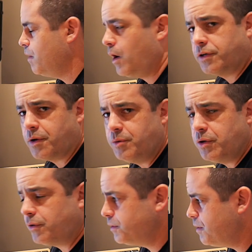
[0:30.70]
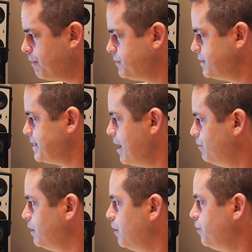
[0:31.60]
On your computer, you have to
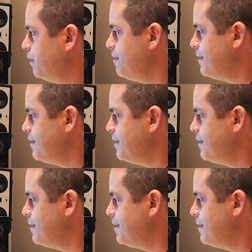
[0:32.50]
download